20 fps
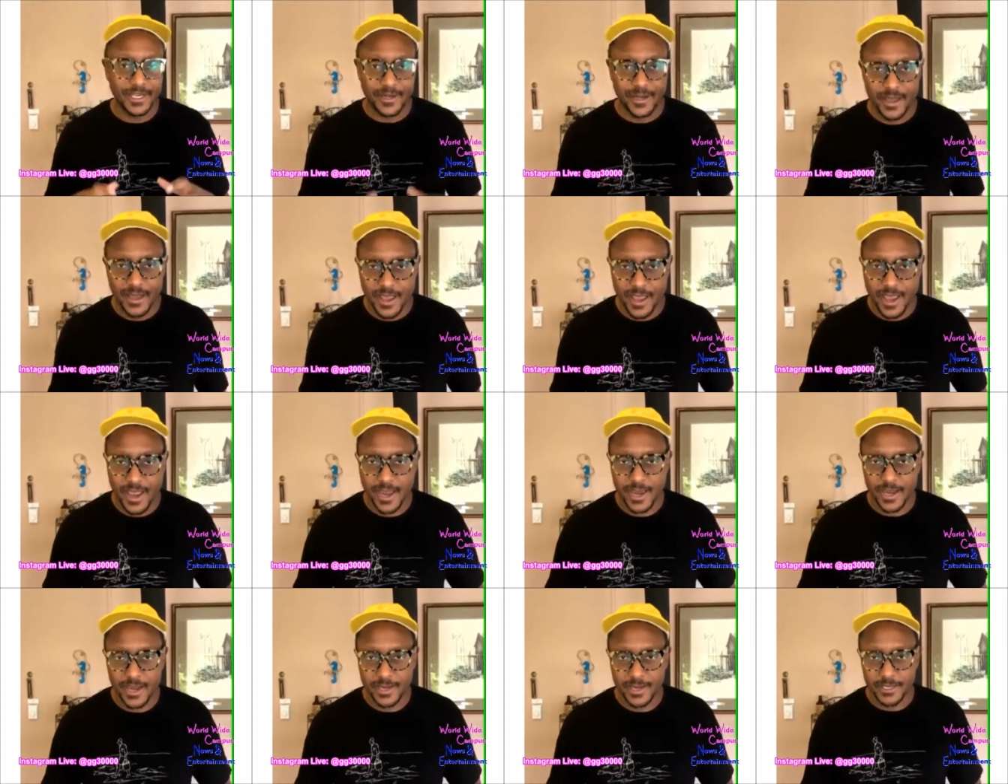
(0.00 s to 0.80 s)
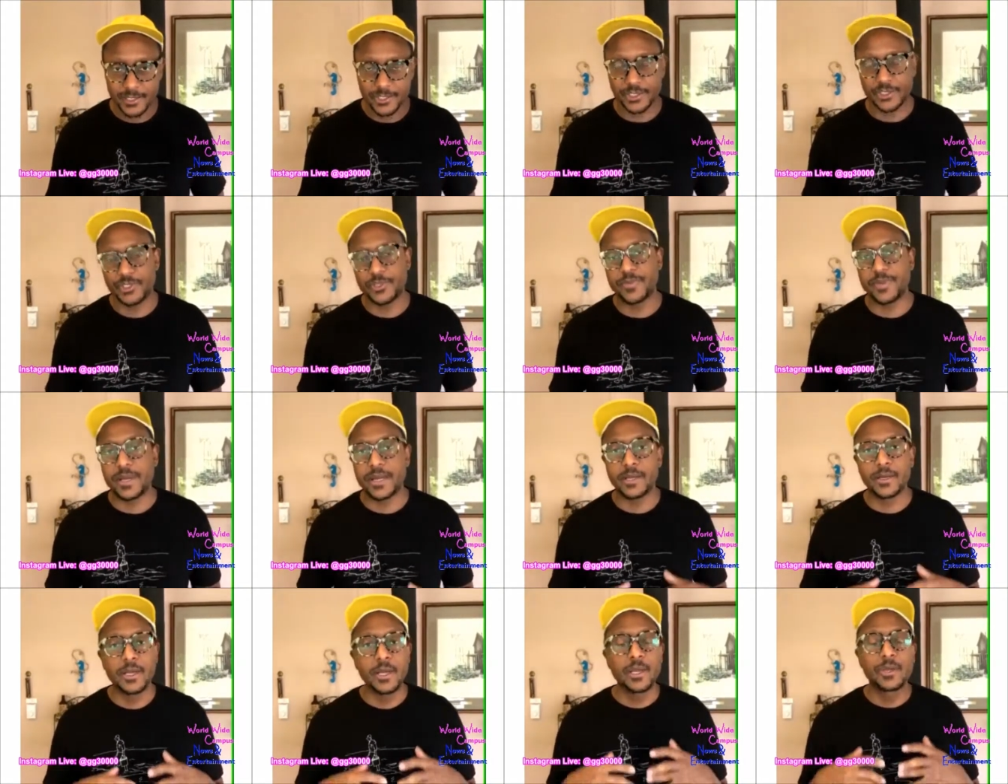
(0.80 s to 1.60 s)
And it's just about
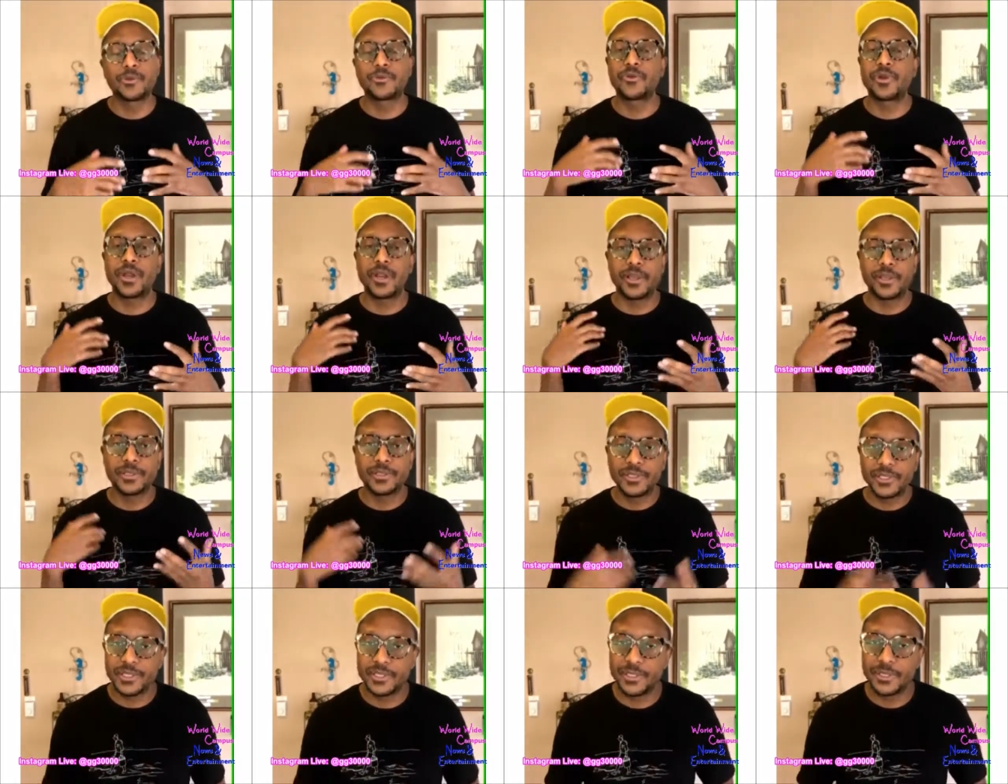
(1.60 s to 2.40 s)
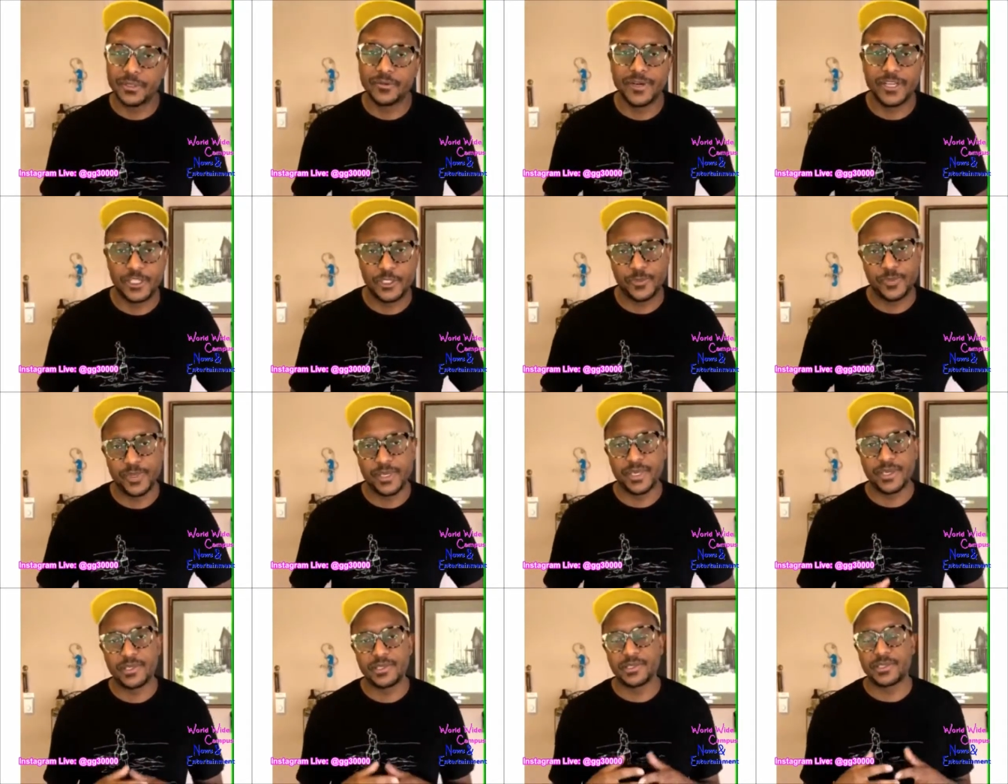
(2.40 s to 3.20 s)
creating seasonal recipes
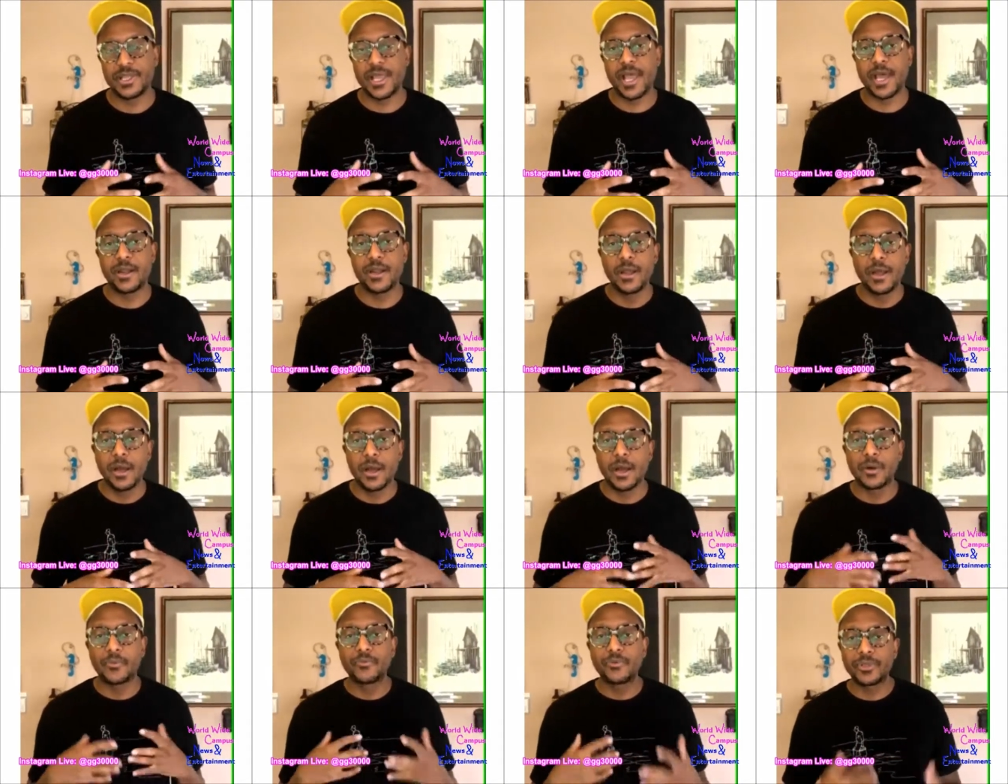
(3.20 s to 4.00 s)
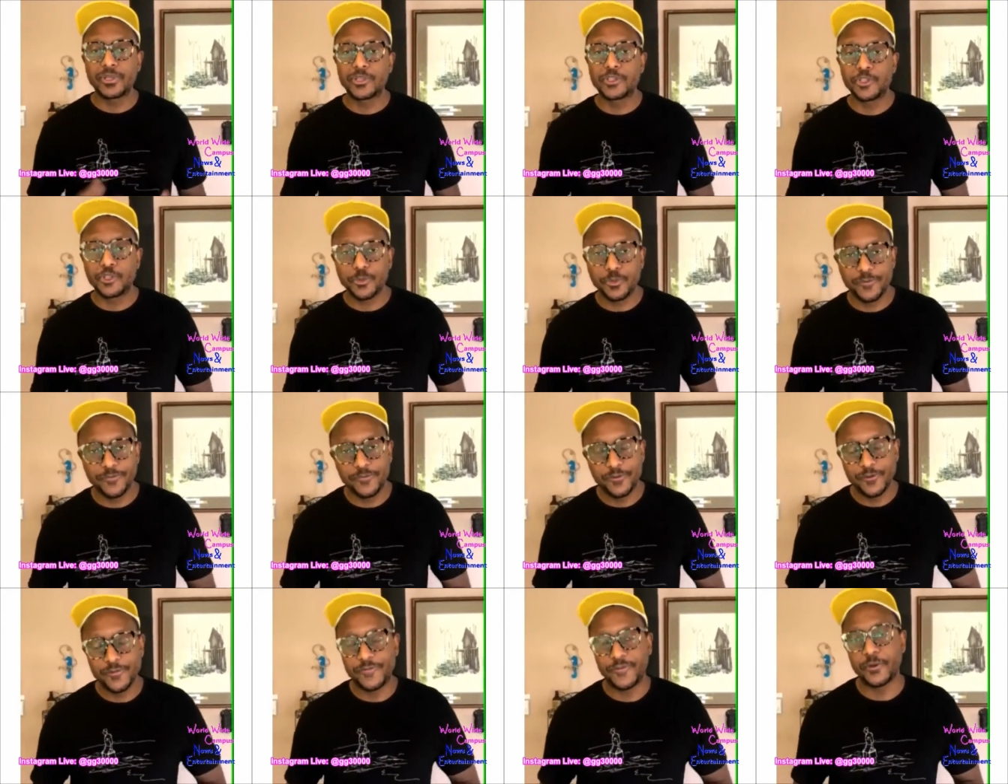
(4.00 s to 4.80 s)
that are really superfood
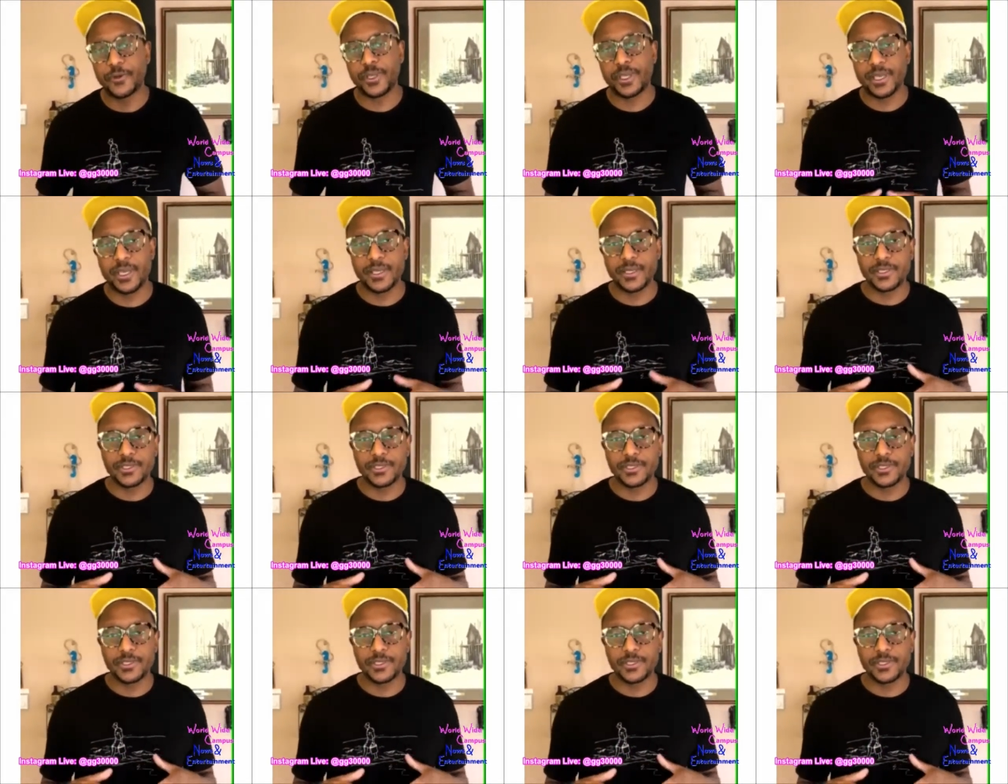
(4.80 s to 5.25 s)
focused.